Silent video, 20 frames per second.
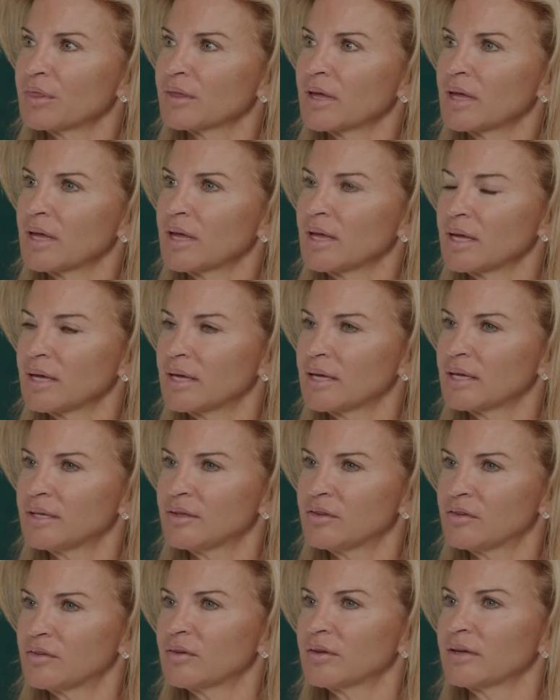
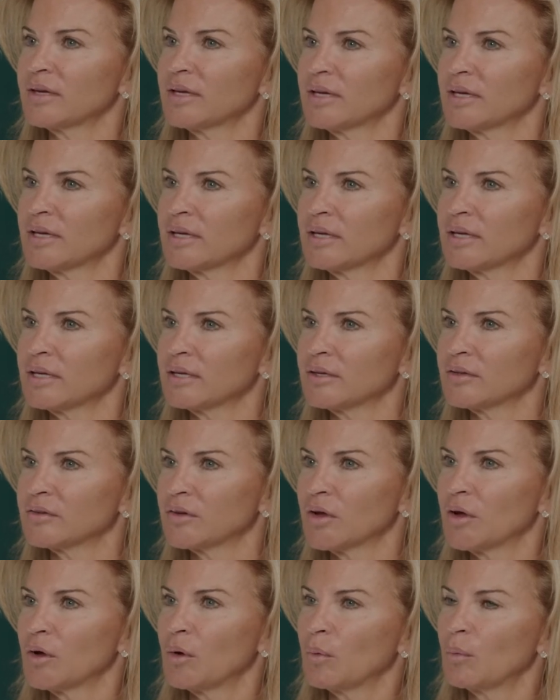kids
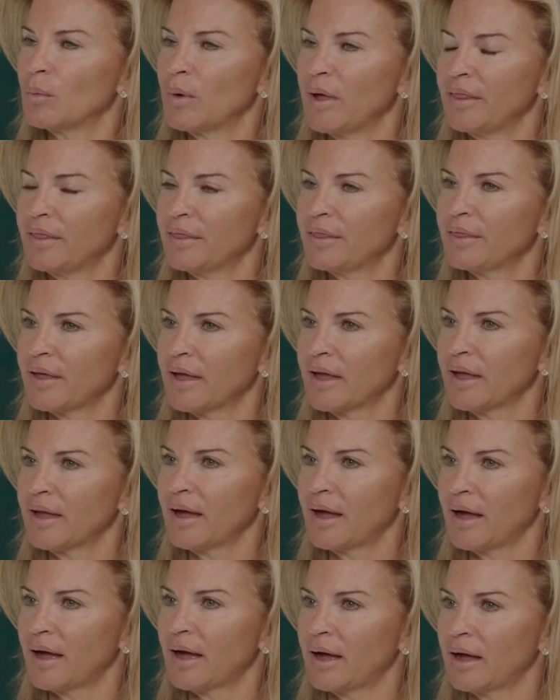is when they
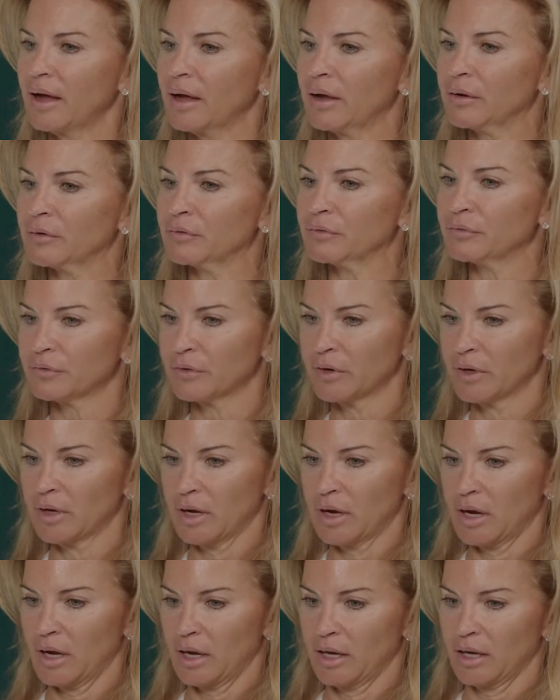have
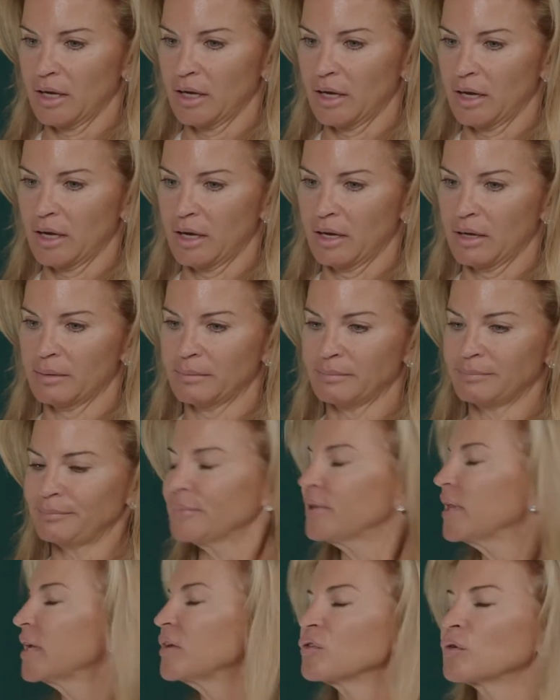
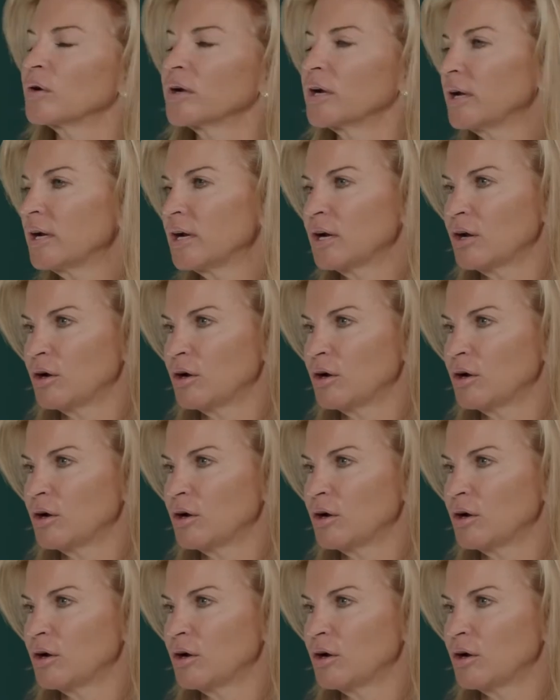things going on at